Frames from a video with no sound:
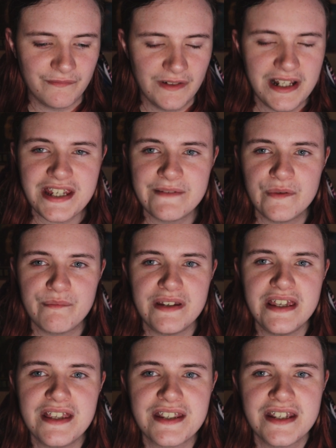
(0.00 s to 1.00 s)
rinse and
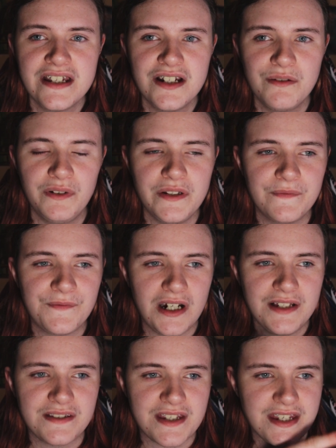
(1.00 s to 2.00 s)
repeat when you
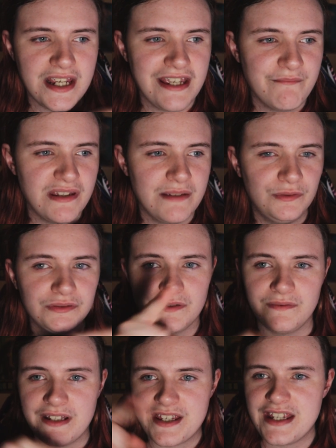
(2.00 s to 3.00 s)
find the same people
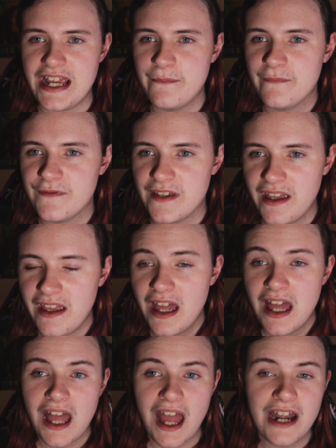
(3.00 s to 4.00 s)
doing the same thing.
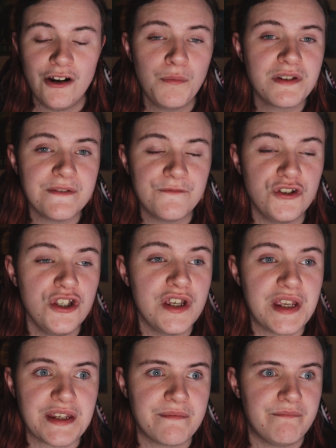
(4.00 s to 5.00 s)
And obviously for
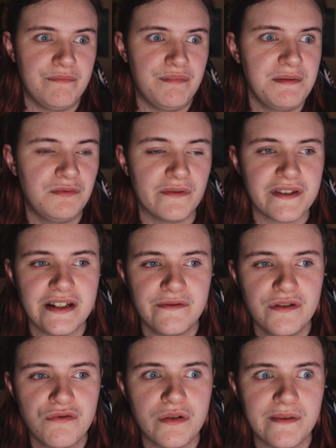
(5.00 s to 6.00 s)
years, people on
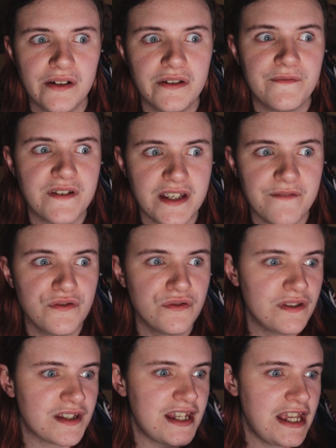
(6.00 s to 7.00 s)
YouTube tell you, if you
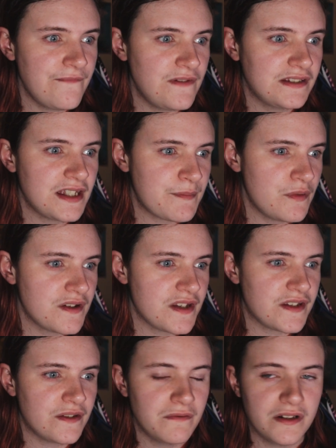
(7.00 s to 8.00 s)
do the same thing this
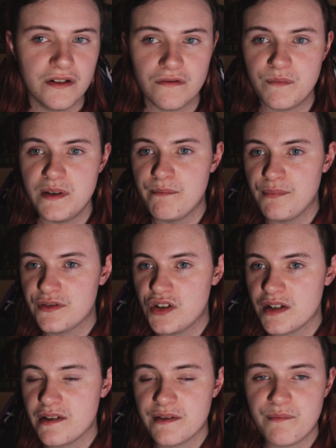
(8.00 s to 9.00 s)
person's doing, you'll be
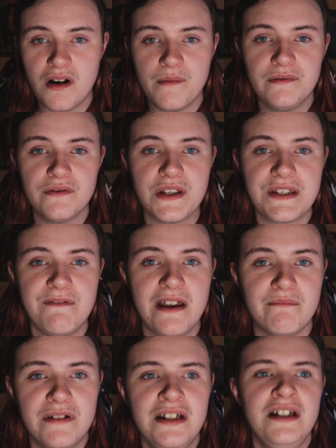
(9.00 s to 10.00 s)
just as popular as
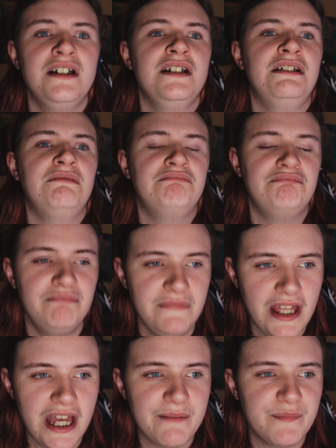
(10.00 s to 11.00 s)
them.
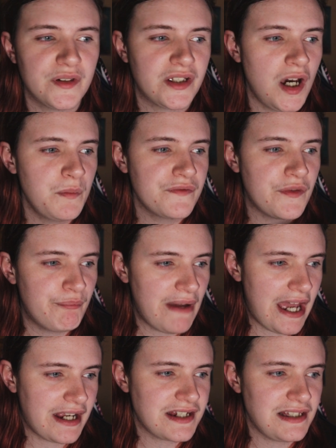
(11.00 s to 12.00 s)
Yeah, but come with the
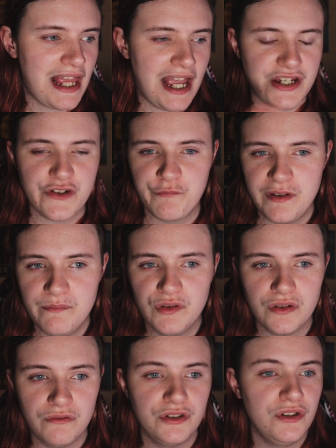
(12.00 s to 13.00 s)
backslash of
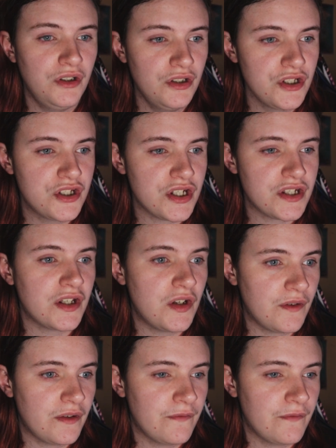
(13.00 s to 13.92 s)
people going, oh, you're just a